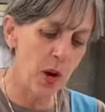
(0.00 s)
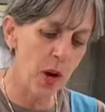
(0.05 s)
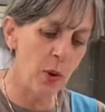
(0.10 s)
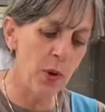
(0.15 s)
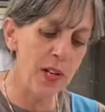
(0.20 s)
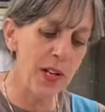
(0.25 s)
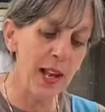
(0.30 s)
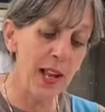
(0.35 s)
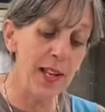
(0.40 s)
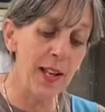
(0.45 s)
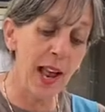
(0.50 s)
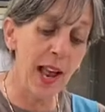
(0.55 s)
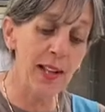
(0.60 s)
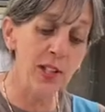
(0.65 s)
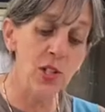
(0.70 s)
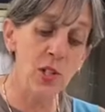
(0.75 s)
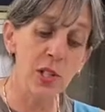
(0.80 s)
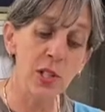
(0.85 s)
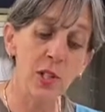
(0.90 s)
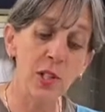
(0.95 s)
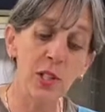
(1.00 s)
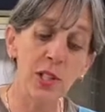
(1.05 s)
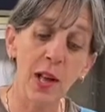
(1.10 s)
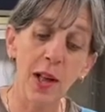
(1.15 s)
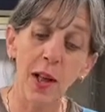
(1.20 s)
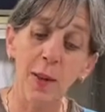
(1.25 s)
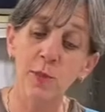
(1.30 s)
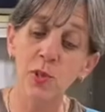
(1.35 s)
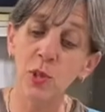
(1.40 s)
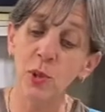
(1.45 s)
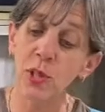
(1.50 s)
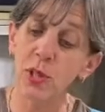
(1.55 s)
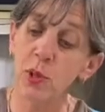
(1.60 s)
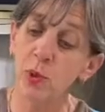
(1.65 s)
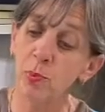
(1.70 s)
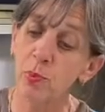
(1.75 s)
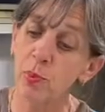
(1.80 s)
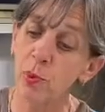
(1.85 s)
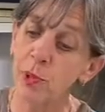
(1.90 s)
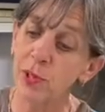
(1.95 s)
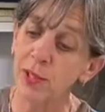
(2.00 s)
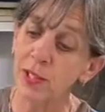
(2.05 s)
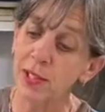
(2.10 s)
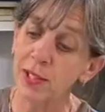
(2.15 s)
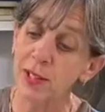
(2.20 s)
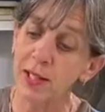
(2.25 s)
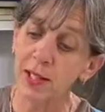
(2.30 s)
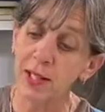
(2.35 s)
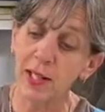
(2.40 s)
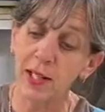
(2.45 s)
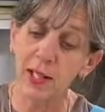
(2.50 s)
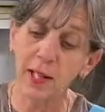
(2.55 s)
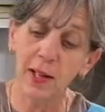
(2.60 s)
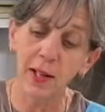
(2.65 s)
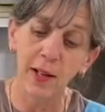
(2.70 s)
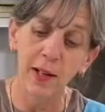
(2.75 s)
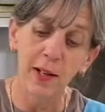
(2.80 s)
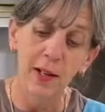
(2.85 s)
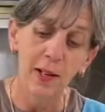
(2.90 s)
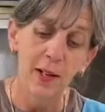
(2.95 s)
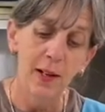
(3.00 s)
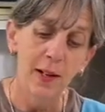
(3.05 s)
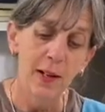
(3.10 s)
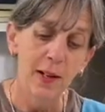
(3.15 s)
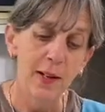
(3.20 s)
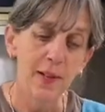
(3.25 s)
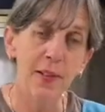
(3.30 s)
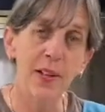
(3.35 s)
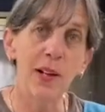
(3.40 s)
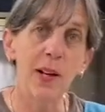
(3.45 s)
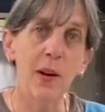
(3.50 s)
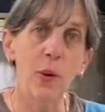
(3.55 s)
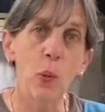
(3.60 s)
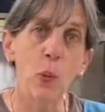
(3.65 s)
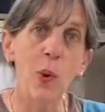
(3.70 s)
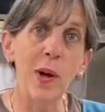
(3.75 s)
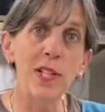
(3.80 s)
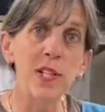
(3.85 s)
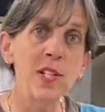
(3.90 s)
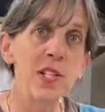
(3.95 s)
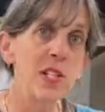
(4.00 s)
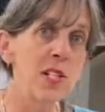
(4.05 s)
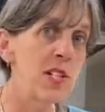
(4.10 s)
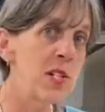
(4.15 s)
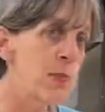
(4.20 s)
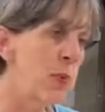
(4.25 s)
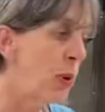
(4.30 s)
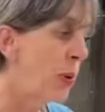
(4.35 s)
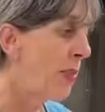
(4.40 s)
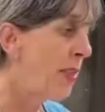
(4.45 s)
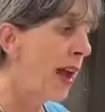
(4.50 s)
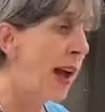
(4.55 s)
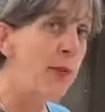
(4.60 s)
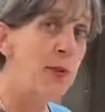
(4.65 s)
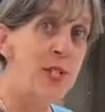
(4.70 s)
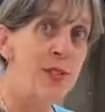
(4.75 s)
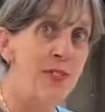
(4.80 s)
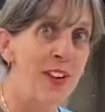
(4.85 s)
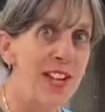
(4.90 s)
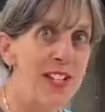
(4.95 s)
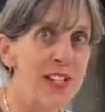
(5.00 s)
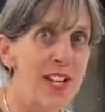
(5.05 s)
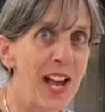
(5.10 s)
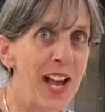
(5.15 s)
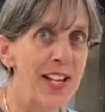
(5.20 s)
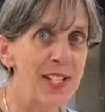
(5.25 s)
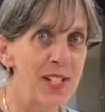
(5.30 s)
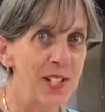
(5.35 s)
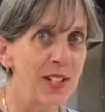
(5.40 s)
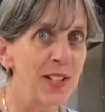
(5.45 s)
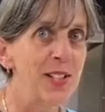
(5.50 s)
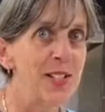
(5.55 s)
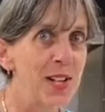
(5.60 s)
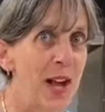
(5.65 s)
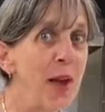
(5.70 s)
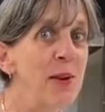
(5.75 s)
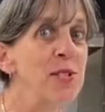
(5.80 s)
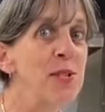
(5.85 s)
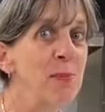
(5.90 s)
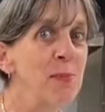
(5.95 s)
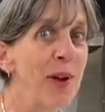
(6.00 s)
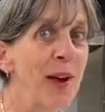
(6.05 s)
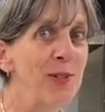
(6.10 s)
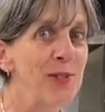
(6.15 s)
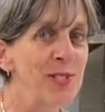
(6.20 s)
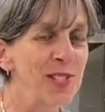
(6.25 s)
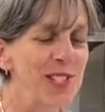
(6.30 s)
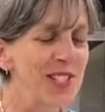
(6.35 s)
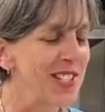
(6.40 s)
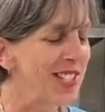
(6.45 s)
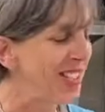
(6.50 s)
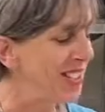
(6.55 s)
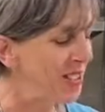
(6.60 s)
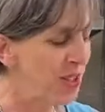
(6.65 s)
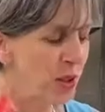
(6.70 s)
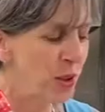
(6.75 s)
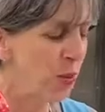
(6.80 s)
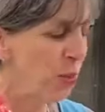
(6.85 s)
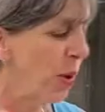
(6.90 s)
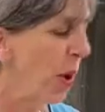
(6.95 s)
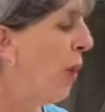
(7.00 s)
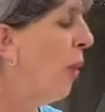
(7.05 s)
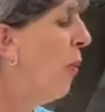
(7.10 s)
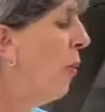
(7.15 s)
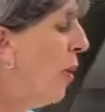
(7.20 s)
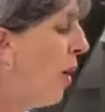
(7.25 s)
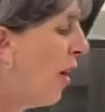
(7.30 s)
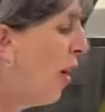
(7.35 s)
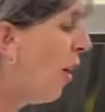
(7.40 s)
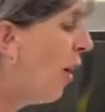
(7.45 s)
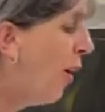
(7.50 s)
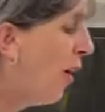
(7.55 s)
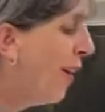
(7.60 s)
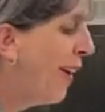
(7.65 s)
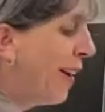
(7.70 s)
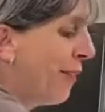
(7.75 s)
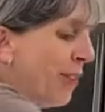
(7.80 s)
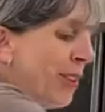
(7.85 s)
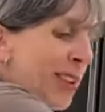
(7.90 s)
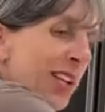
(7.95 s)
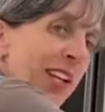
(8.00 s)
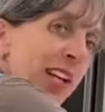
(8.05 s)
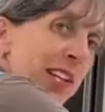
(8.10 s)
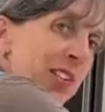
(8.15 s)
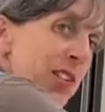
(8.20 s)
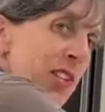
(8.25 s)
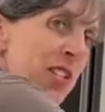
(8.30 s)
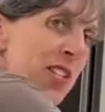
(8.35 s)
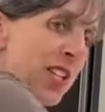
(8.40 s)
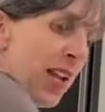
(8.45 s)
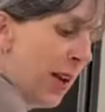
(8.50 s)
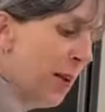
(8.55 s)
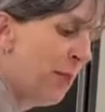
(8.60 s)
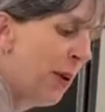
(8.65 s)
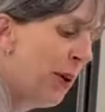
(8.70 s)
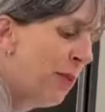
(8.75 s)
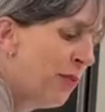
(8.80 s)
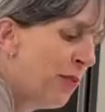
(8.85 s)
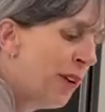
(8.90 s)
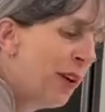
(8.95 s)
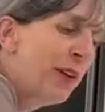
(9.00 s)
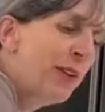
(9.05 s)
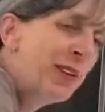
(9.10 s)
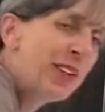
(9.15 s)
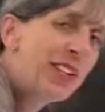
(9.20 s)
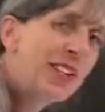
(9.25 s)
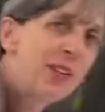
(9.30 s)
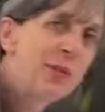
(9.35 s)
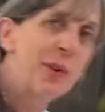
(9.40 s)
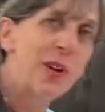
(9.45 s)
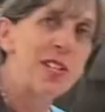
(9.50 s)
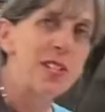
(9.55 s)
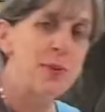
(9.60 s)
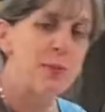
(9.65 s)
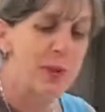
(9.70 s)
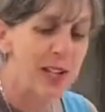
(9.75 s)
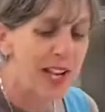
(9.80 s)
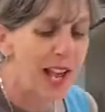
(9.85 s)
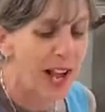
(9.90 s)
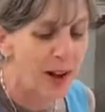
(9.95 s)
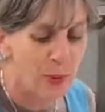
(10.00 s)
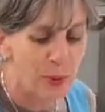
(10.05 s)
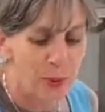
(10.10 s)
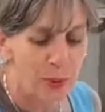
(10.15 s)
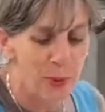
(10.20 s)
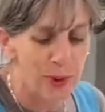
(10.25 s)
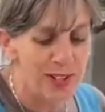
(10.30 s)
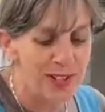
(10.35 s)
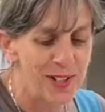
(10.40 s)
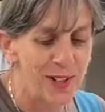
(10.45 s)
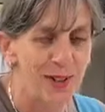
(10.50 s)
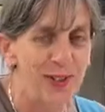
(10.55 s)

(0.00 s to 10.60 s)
Oh, it actually, look, I'm doing brilliantly here. There, 1 teaspoon. That was fantastic because I was about just to throw everything I just said about following the recipe out the window.